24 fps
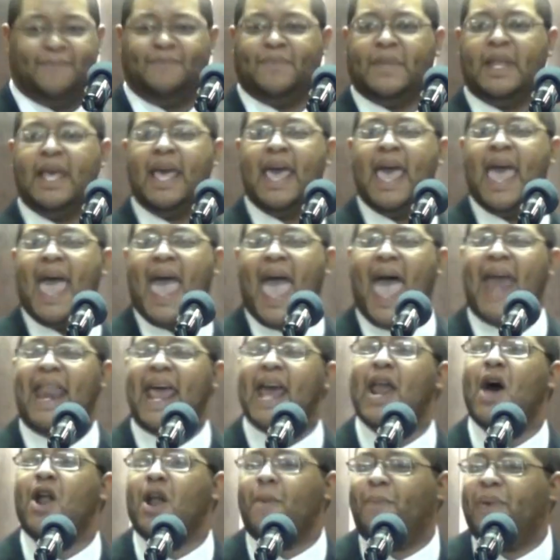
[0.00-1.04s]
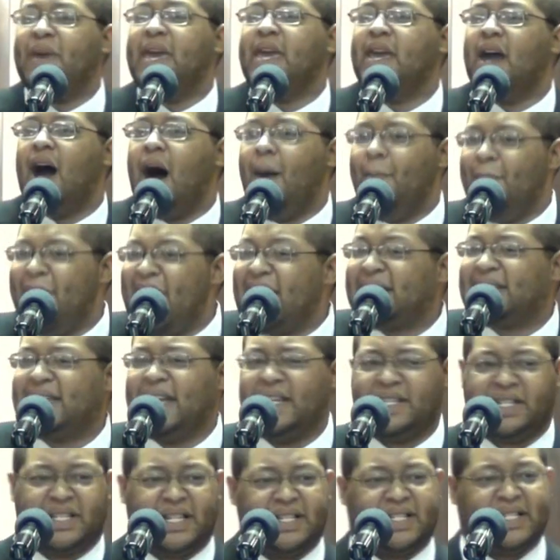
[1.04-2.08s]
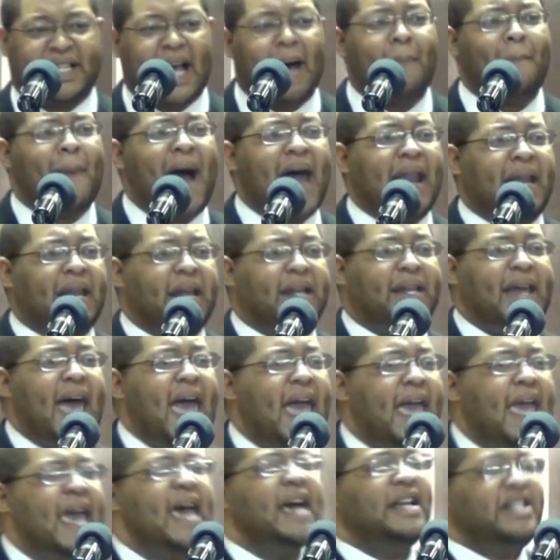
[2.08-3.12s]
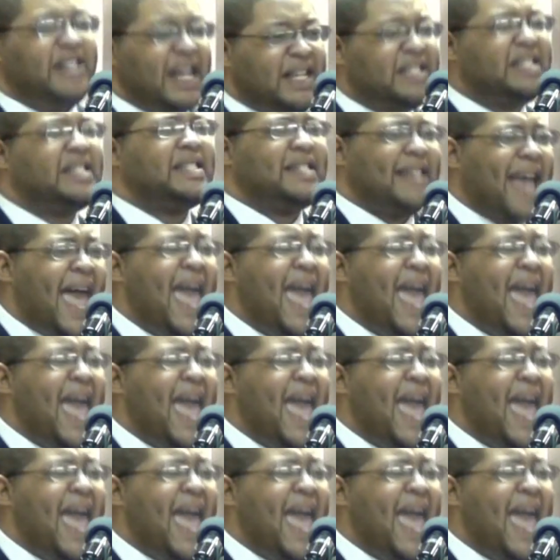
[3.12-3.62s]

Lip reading: And that ought to be a message to somebody today. Just